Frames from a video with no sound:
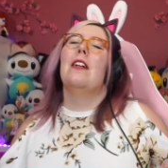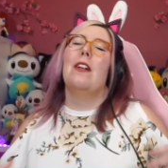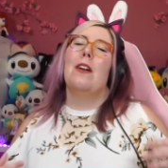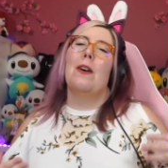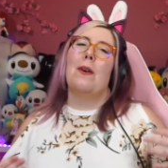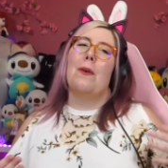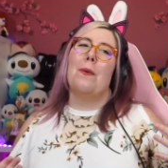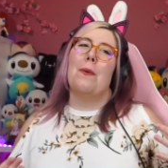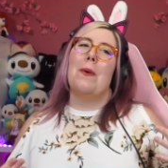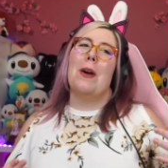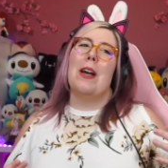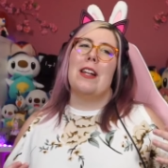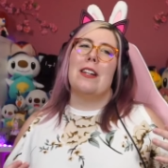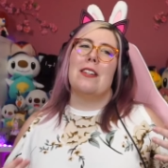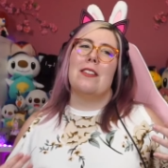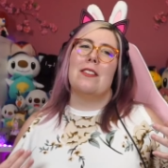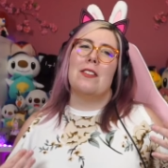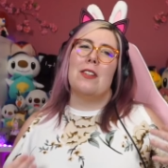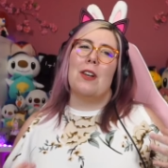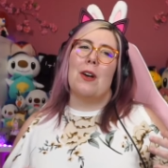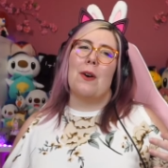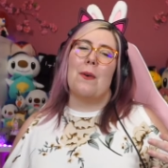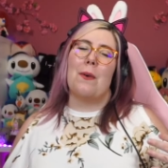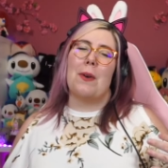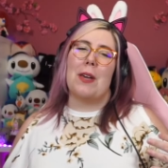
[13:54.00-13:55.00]
when
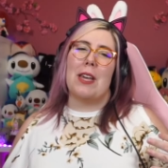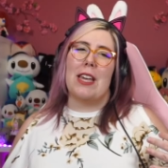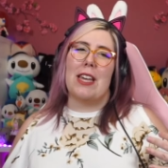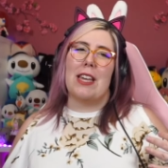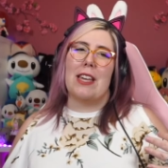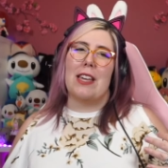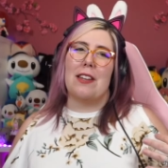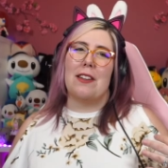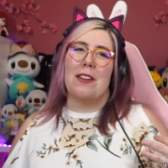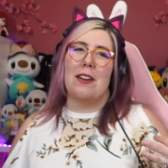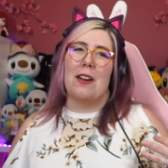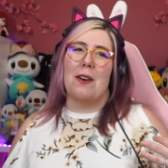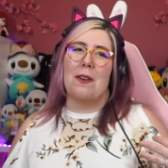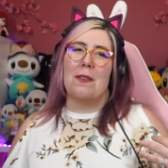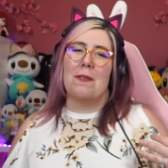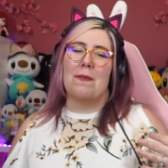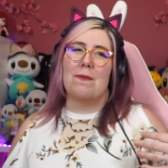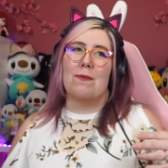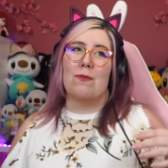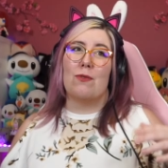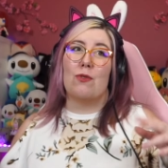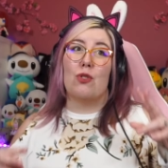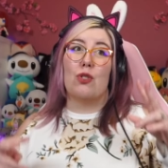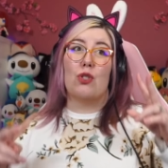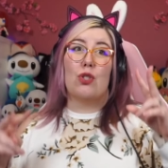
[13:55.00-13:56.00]
Zoe, you know,
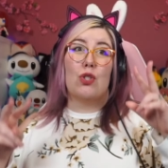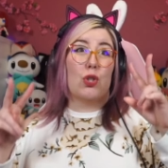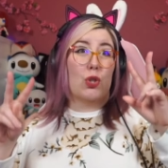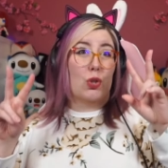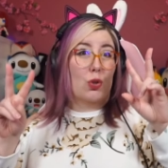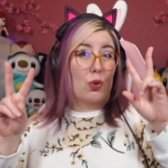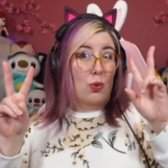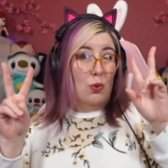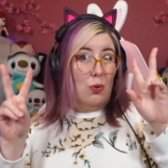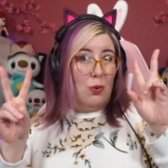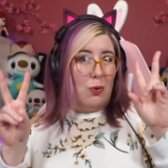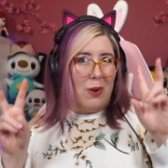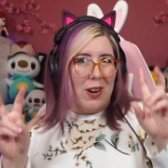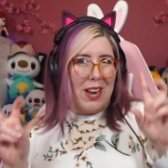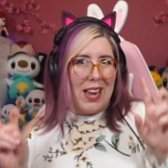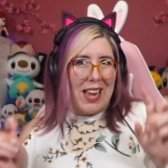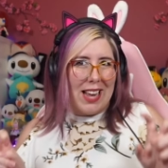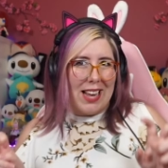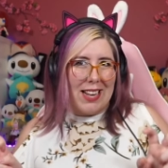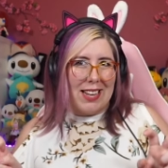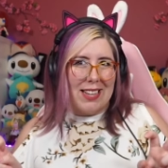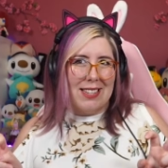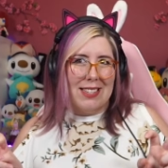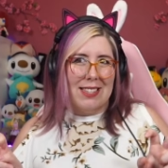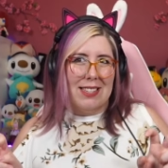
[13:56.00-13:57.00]

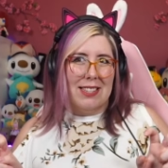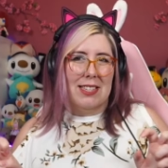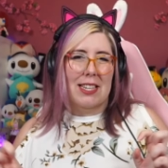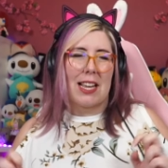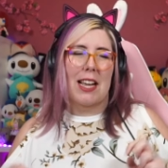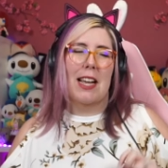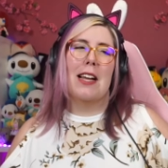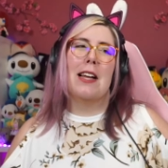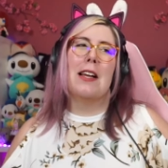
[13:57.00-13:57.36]
tricks